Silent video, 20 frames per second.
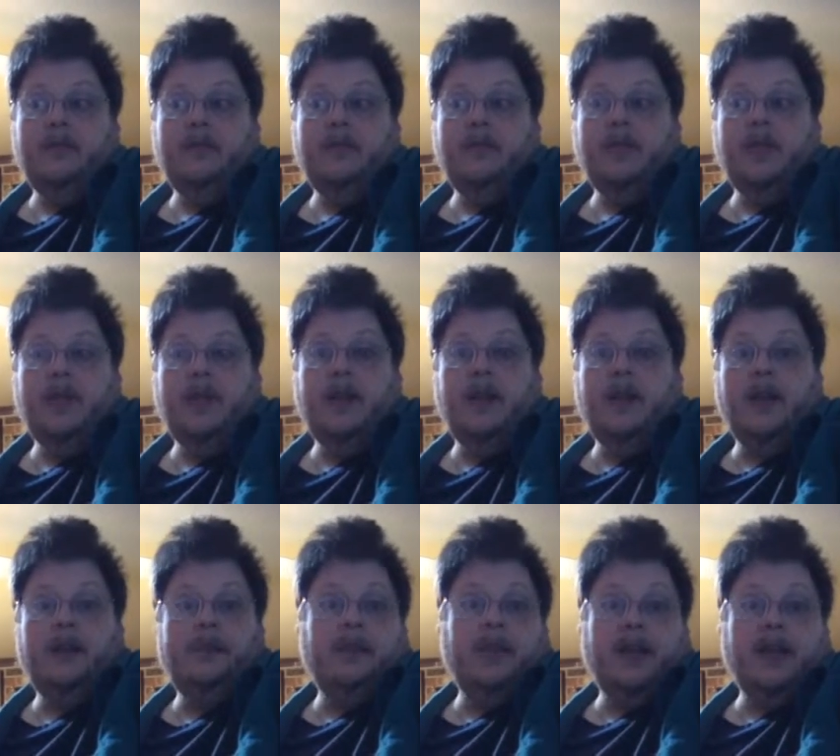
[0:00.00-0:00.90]
to get
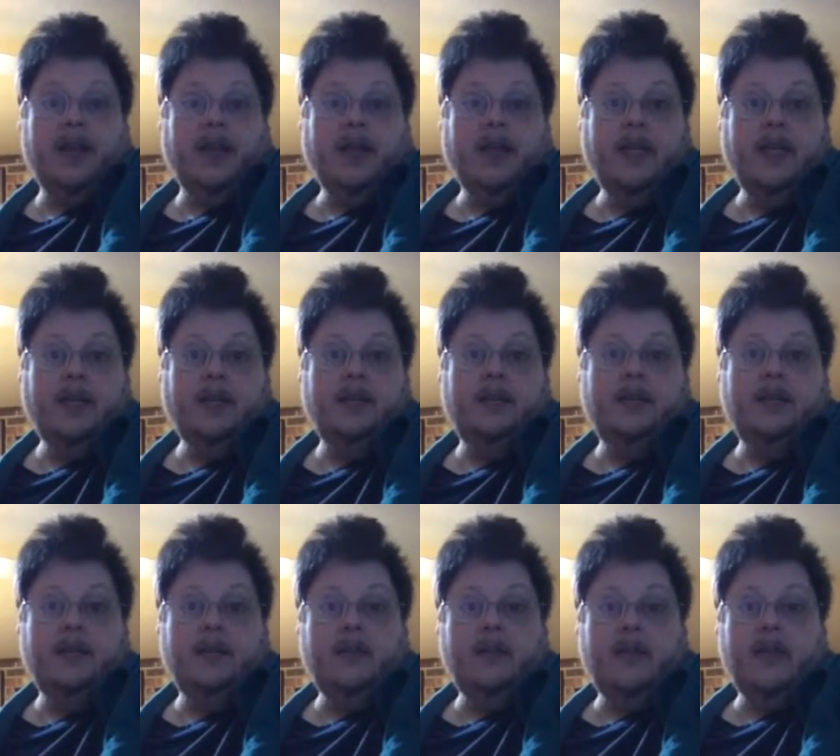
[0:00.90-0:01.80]
everything I needed,
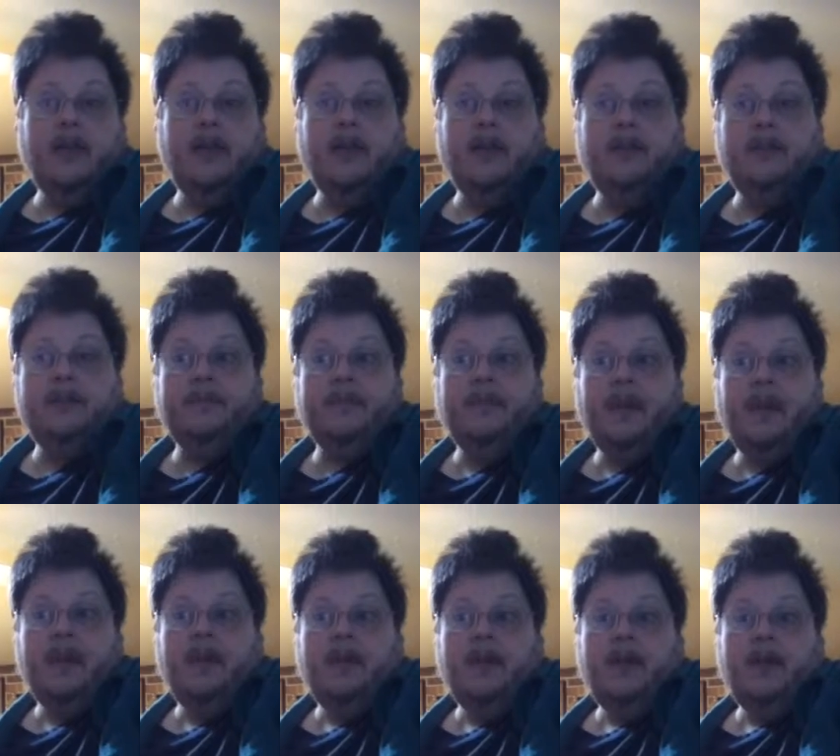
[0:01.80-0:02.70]
and
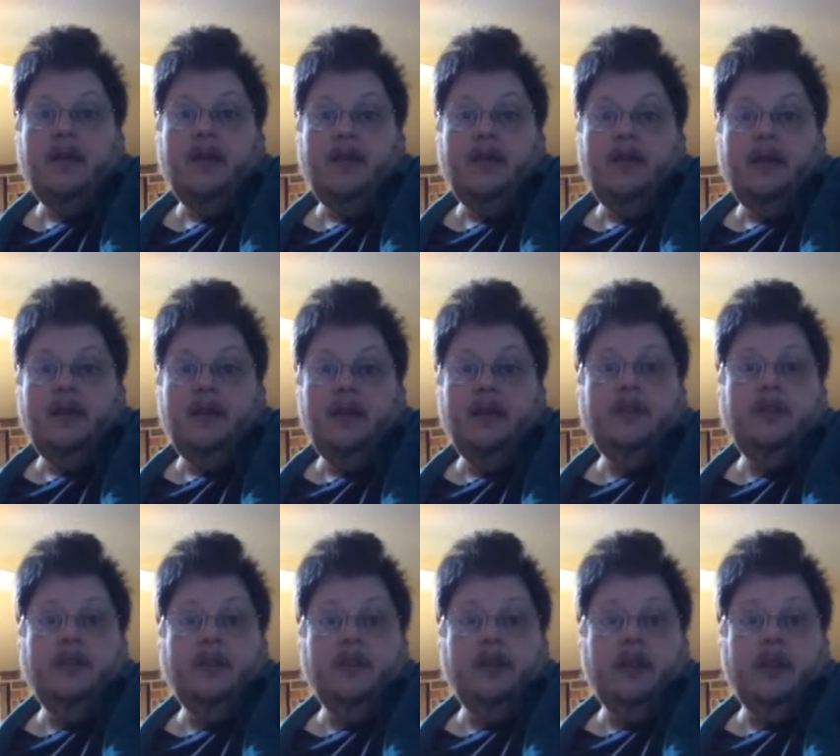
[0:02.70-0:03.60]

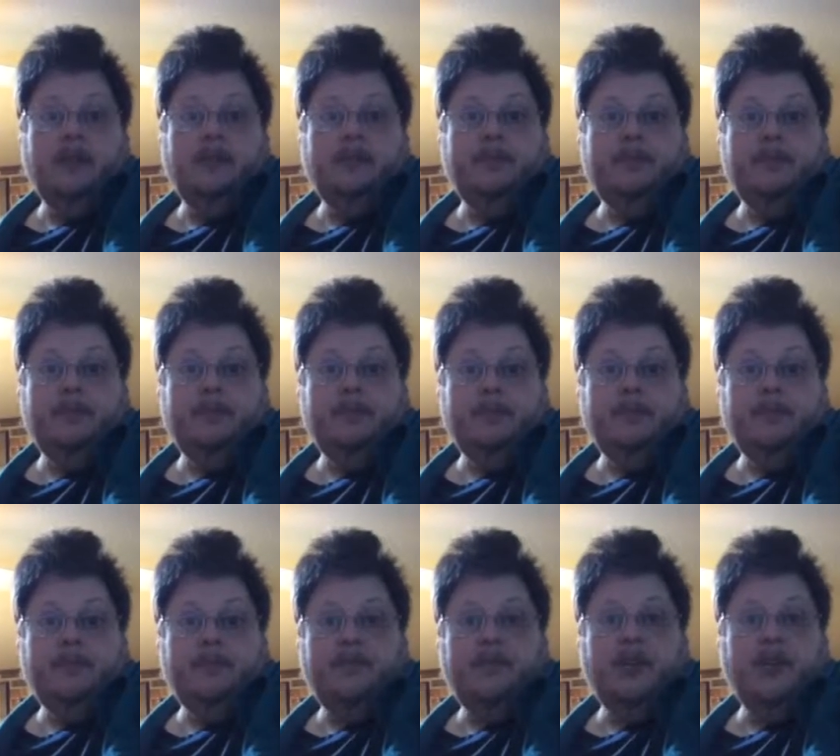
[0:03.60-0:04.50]
this year I'm
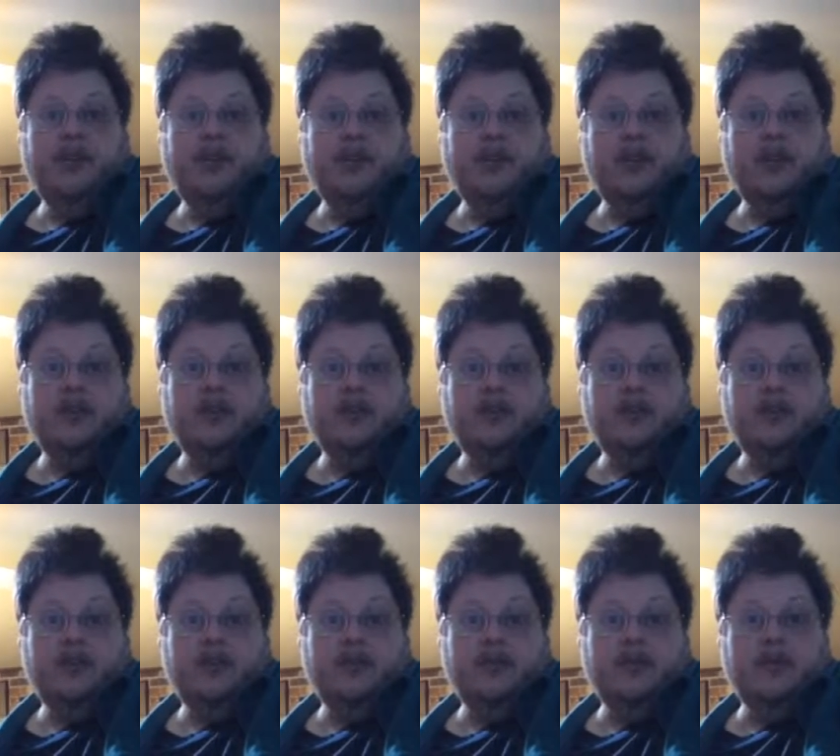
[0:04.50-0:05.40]
finishing
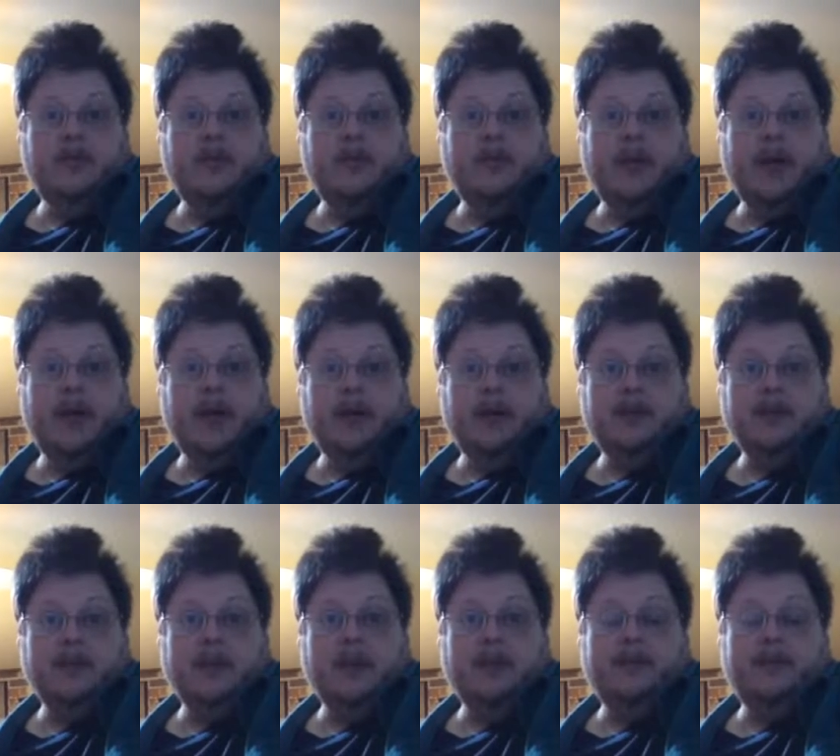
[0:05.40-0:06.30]
buying the
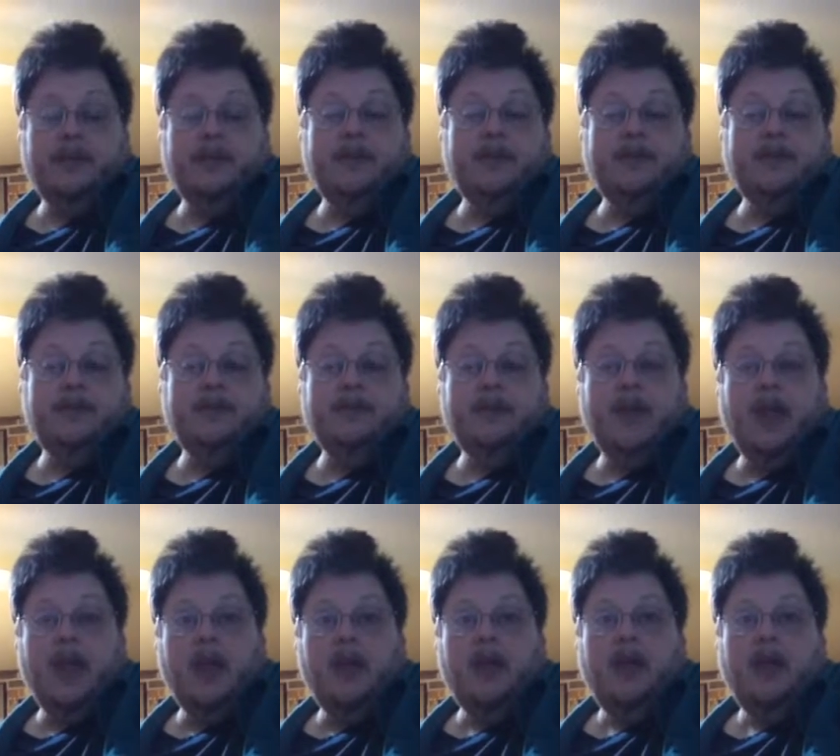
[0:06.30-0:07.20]
stuff and
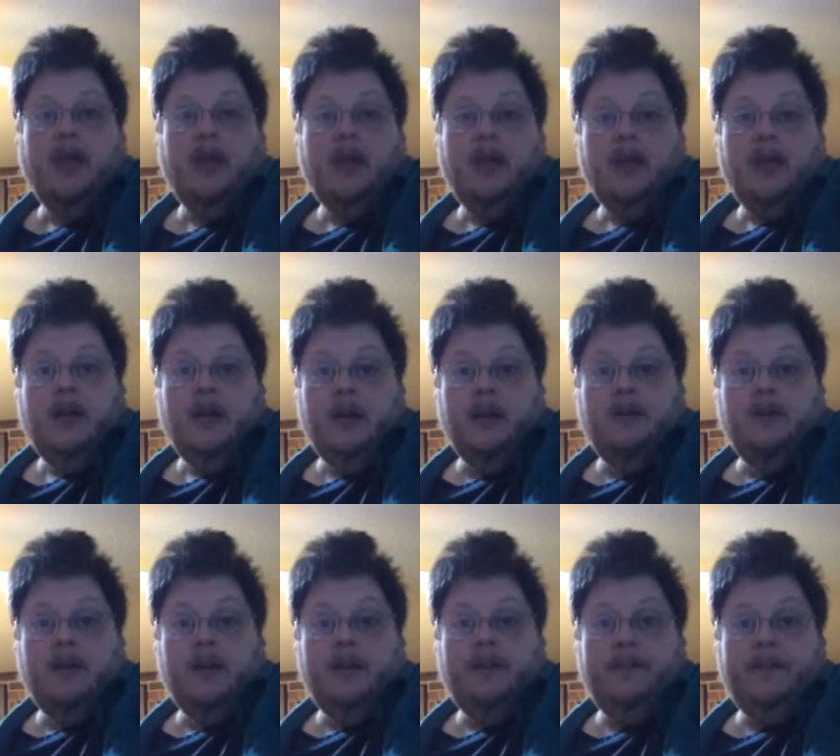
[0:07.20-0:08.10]

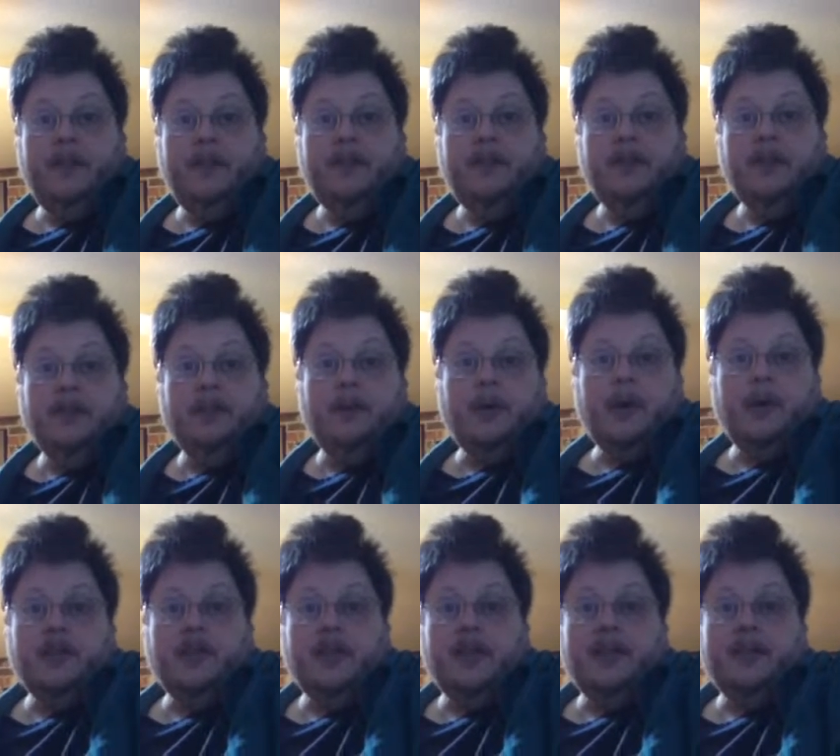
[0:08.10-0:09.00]
hopefully finishing the
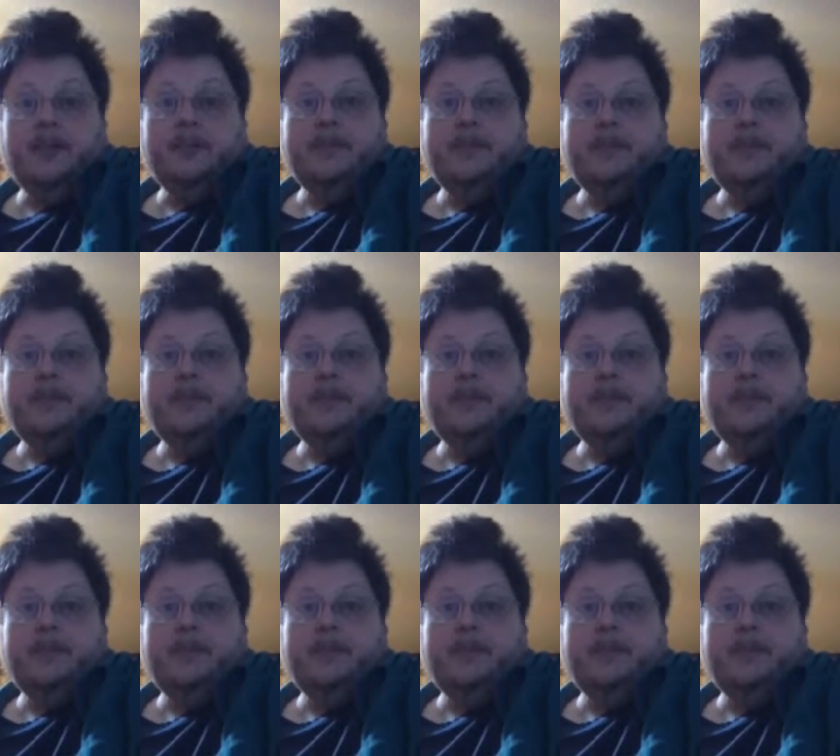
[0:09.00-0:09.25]
project.